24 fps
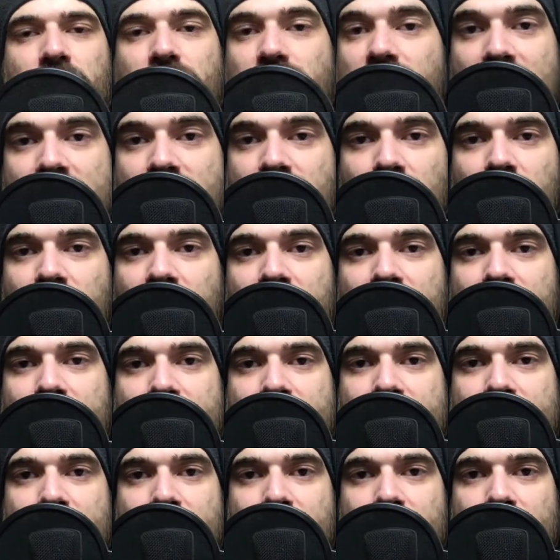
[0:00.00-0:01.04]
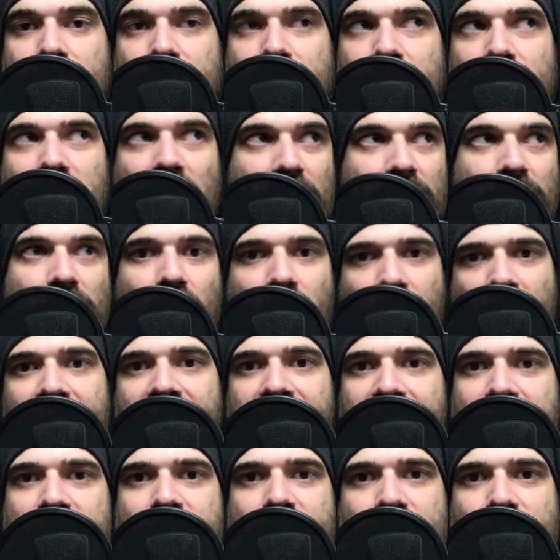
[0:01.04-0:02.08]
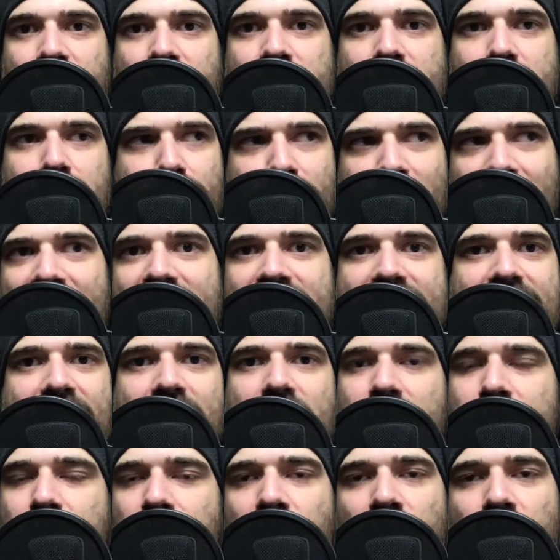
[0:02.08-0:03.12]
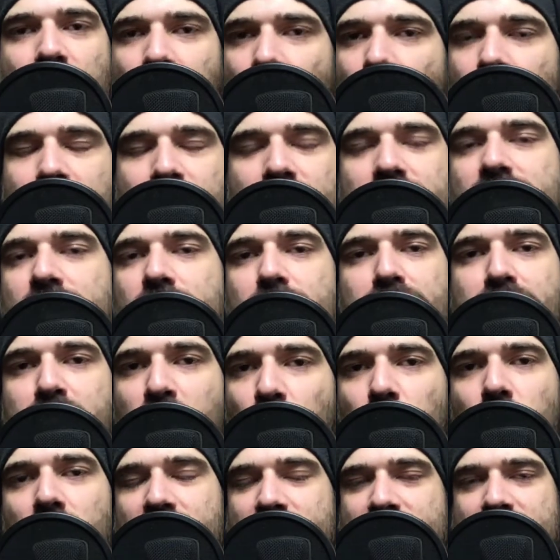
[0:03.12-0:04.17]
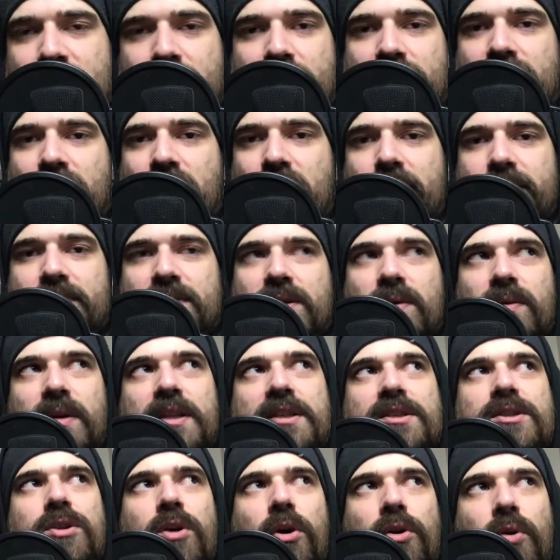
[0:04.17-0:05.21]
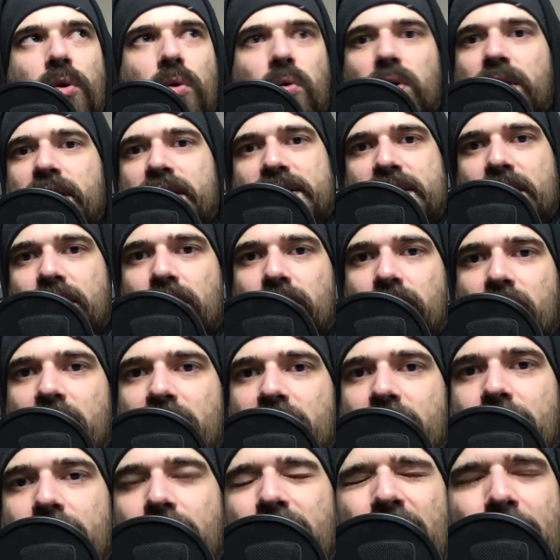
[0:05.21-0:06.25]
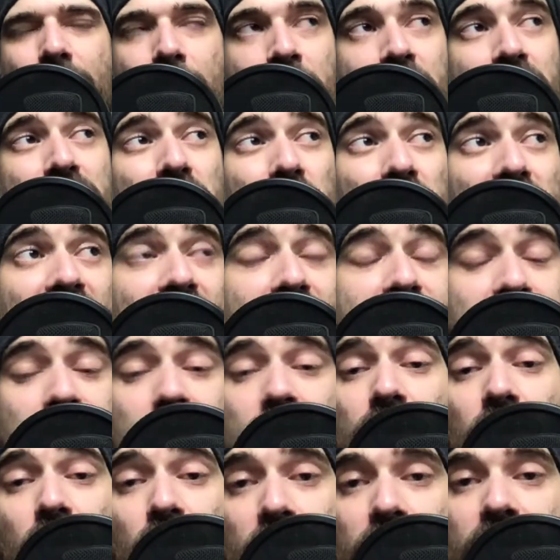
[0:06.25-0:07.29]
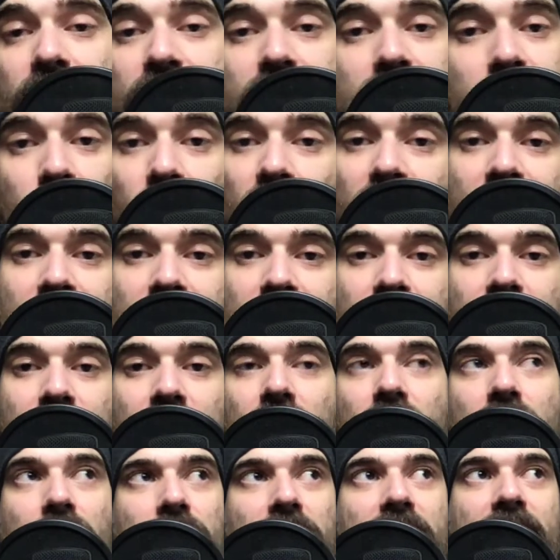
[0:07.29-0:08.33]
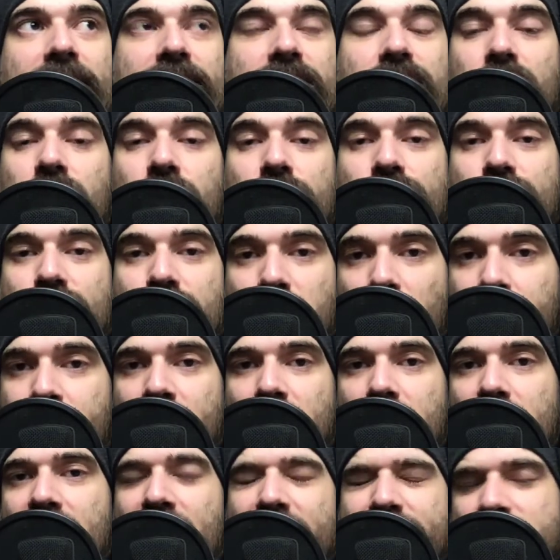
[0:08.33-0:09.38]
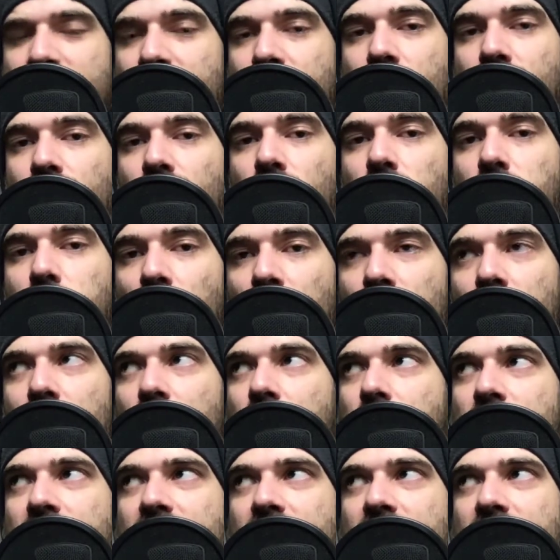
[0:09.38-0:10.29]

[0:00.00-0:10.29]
That's all it is. Like life is just mundane and monotonous and boring sometimes. It's not all exhilarating. We have to go to the toilet. We have to go shopping. We have to go to work.